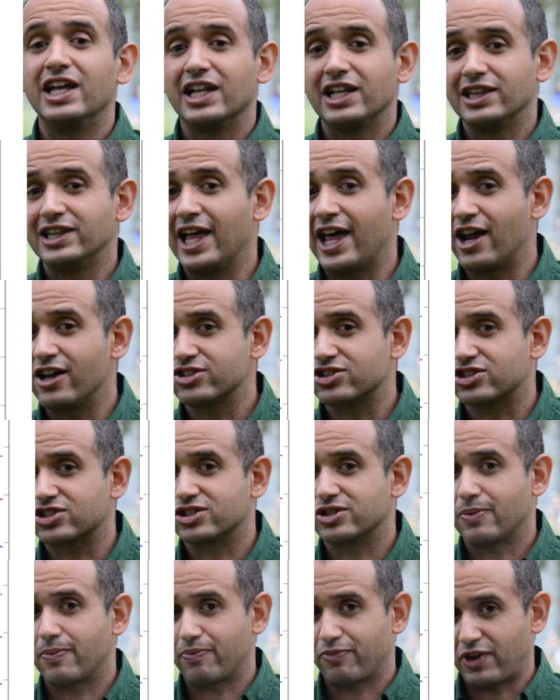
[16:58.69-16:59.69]
let
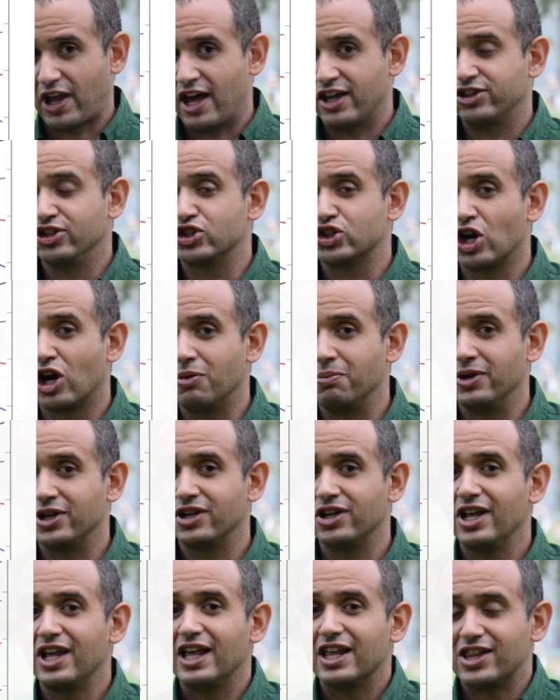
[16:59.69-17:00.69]
us determine
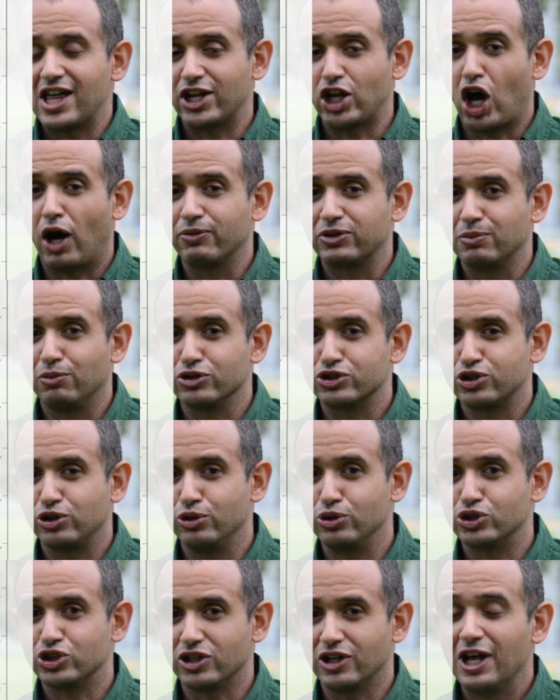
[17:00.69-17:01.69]
that optimal
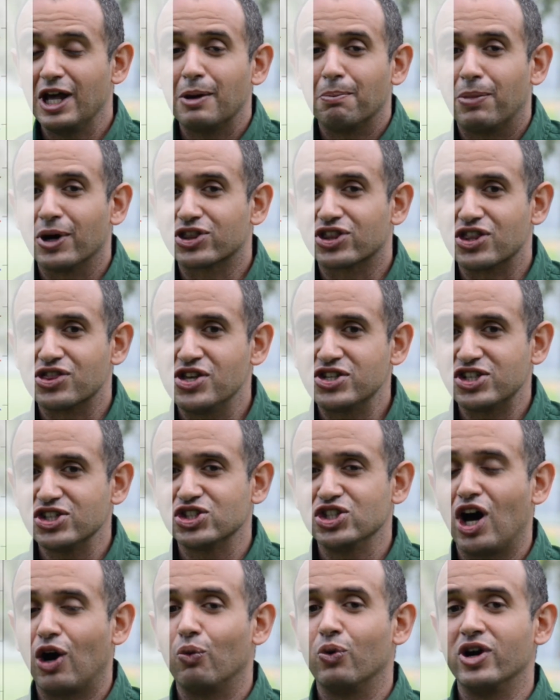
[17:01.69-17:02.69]
solution. But this is
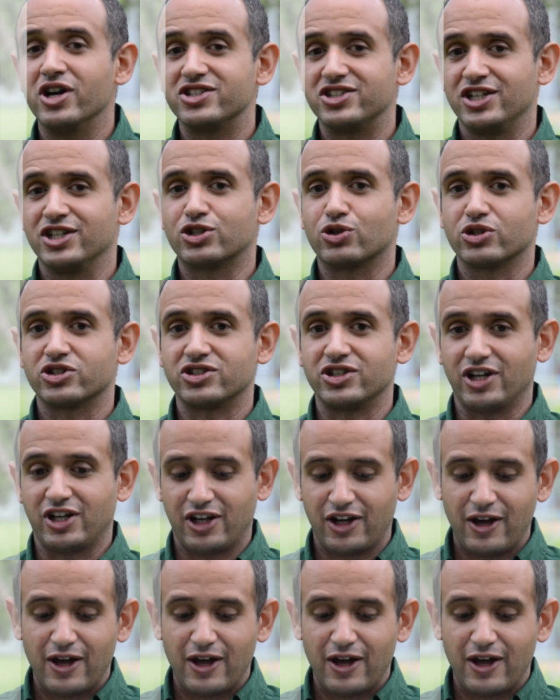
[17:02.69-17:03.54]
not where it's interesting.